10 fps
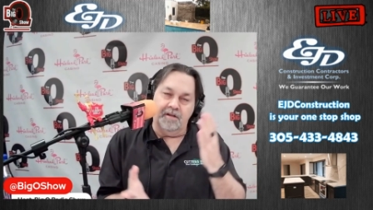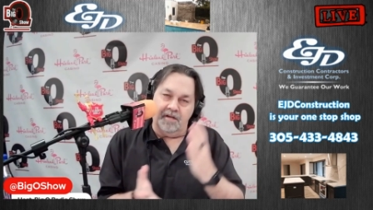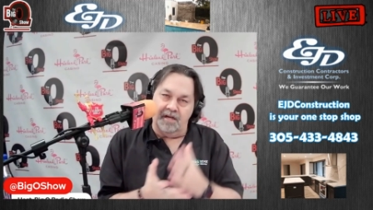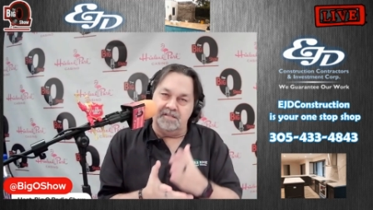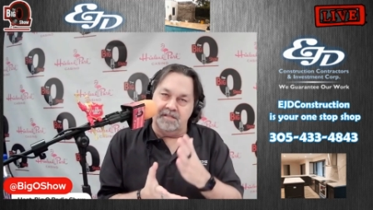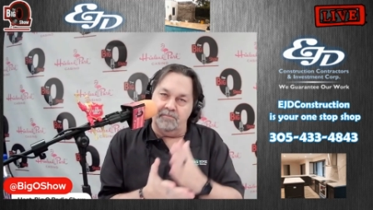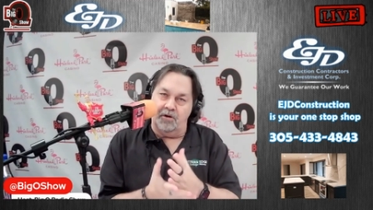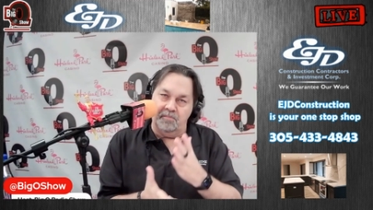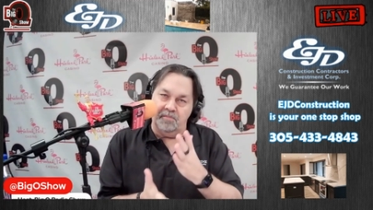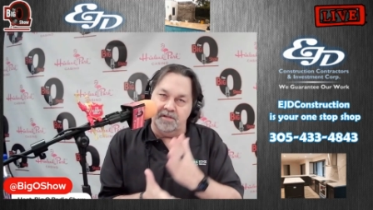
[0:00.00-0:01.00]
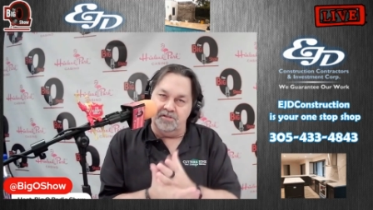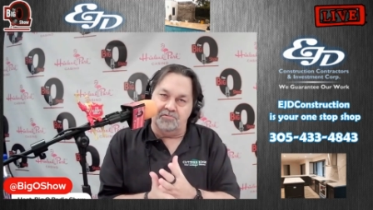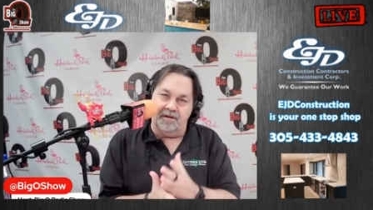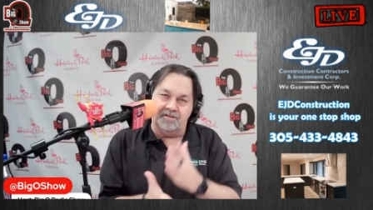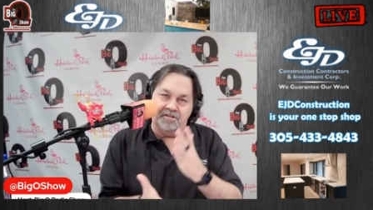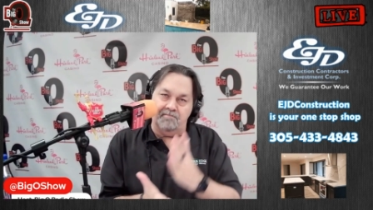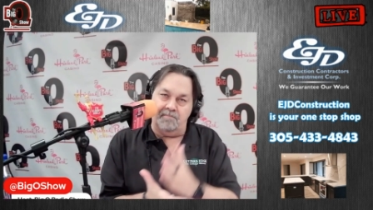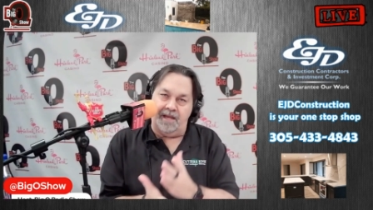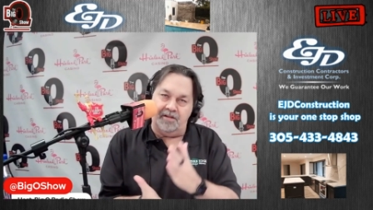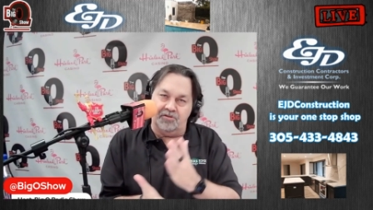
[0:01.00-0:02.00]
Custom home construction,
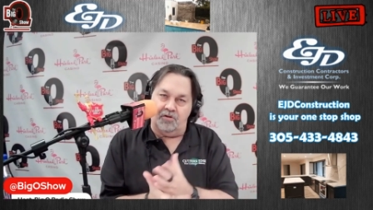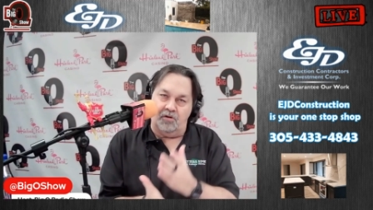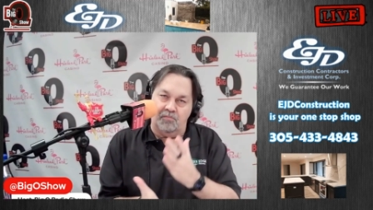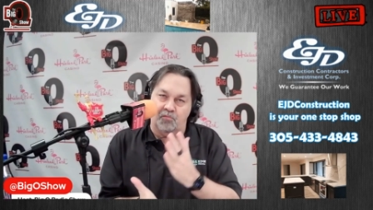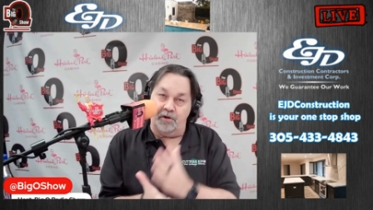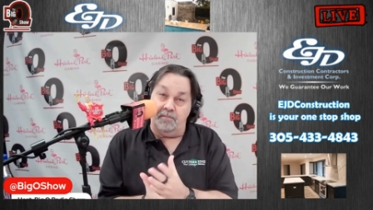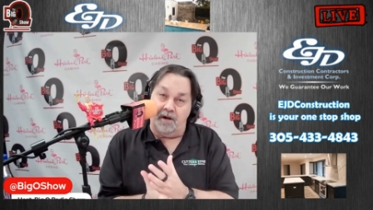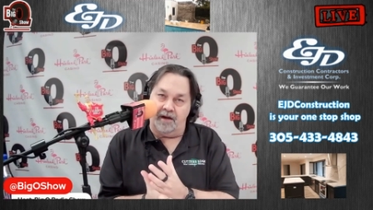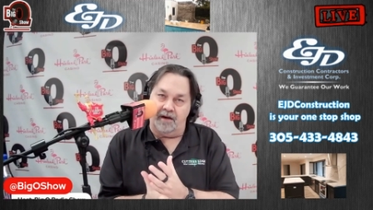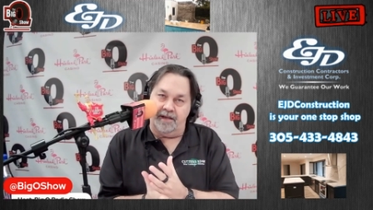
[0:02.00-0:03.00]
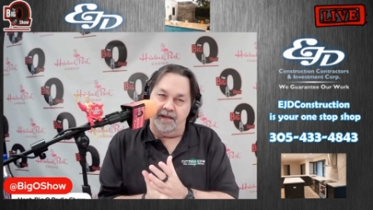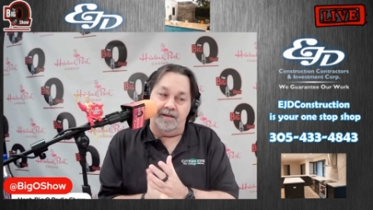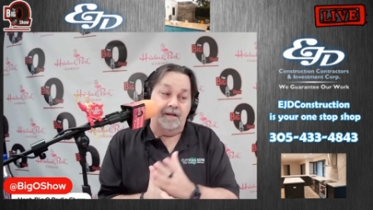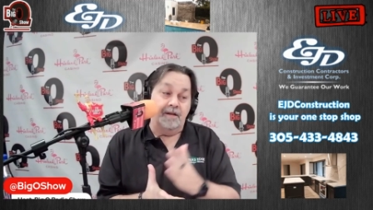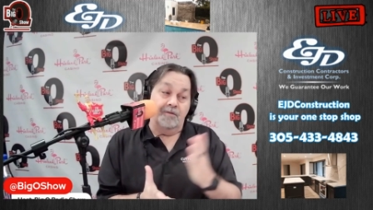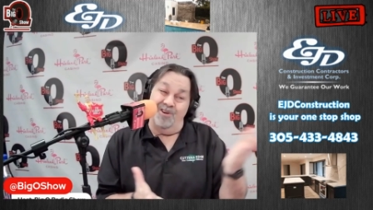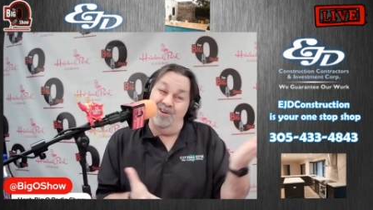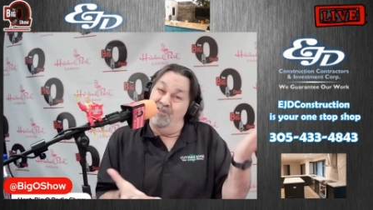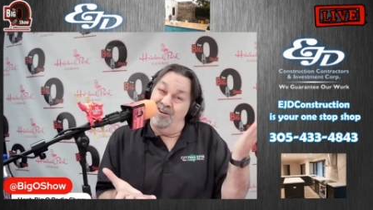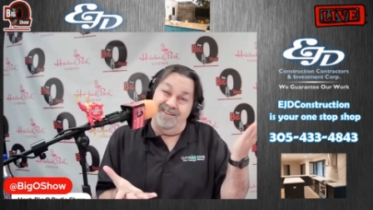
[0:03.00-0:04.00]
major home remodeling. One
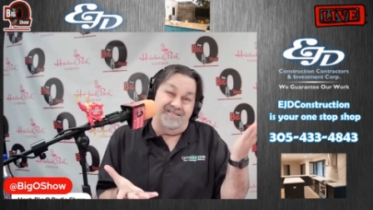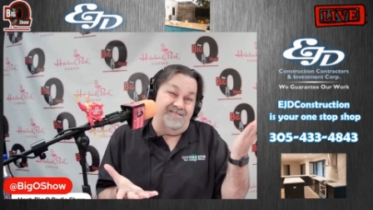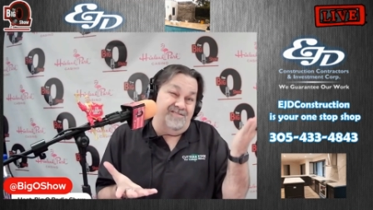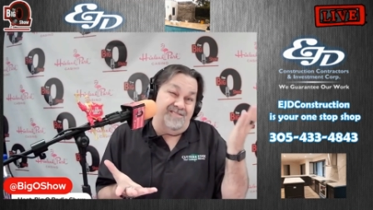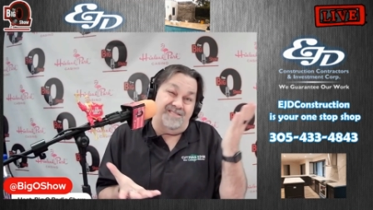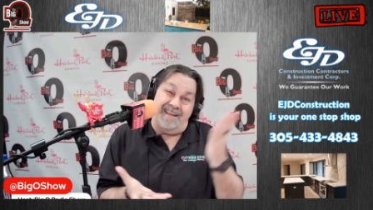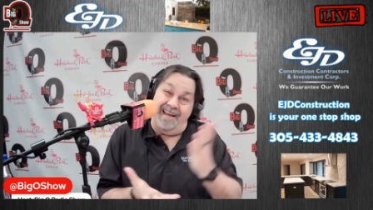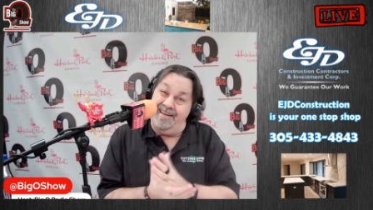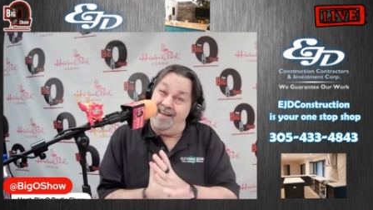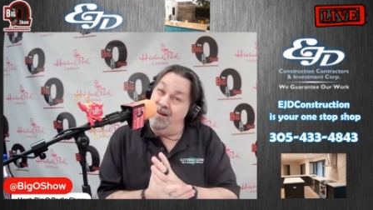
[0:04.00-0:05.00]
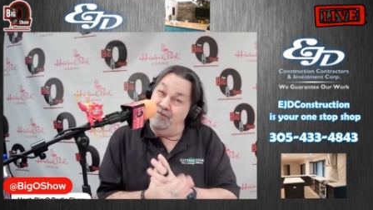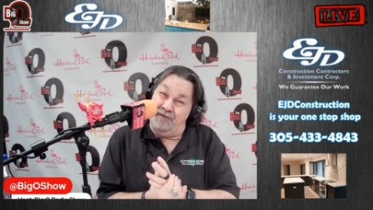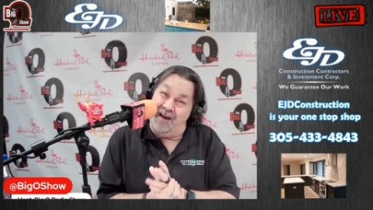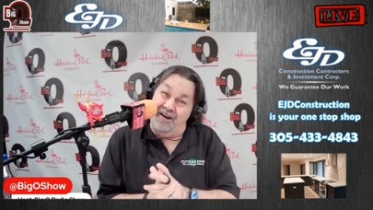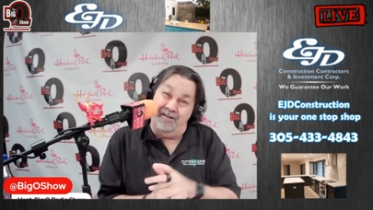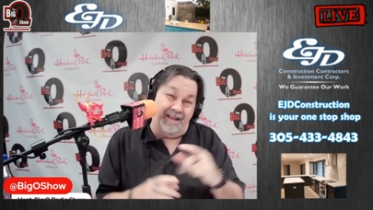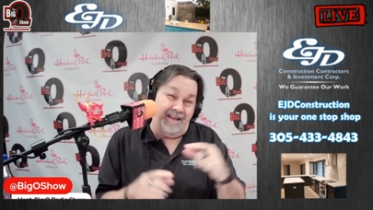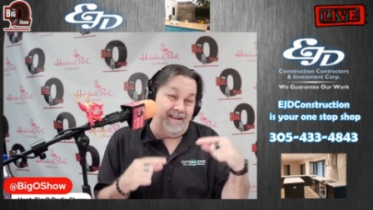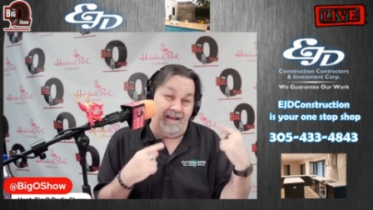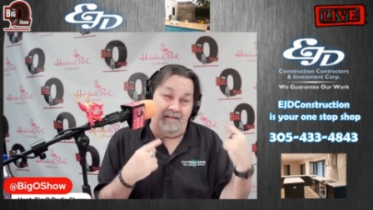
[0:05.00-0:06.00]
of our listeners sadly had a fire. They
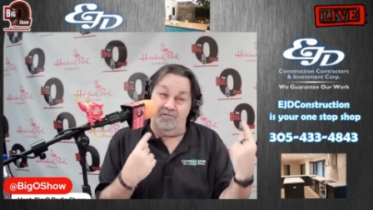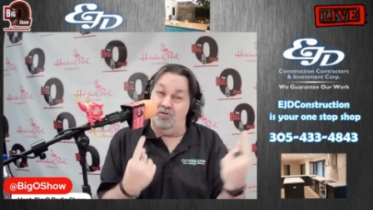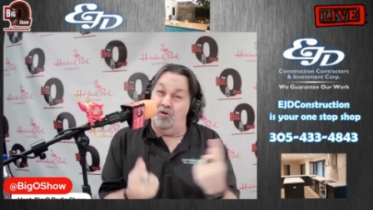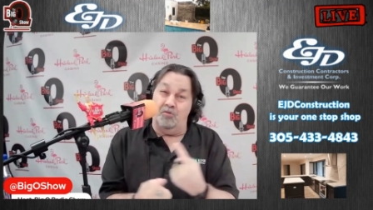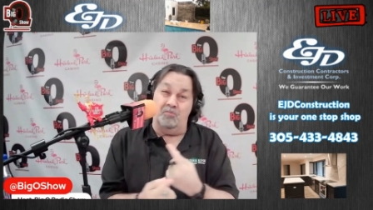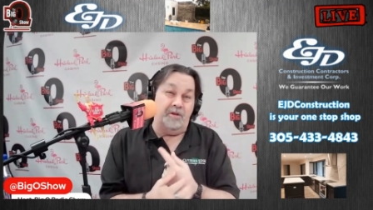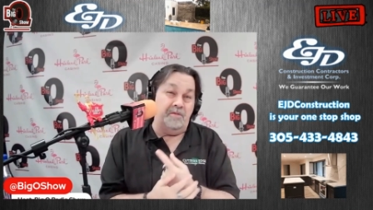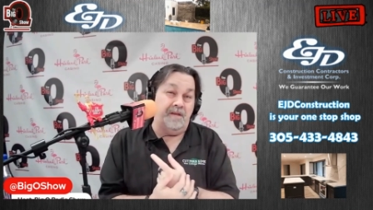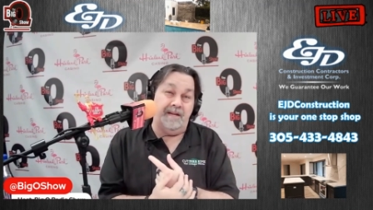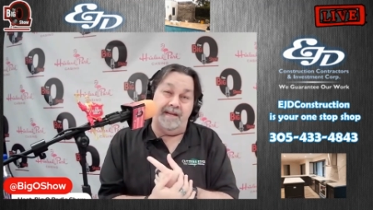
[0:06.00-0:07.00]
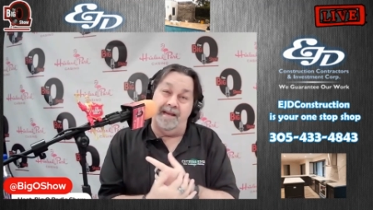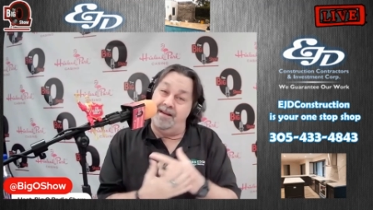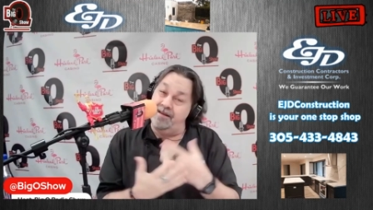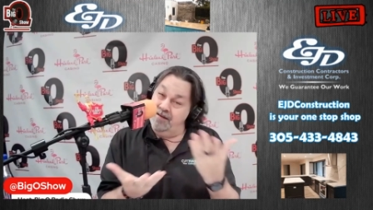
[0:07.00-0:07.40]
had to have their home remediated.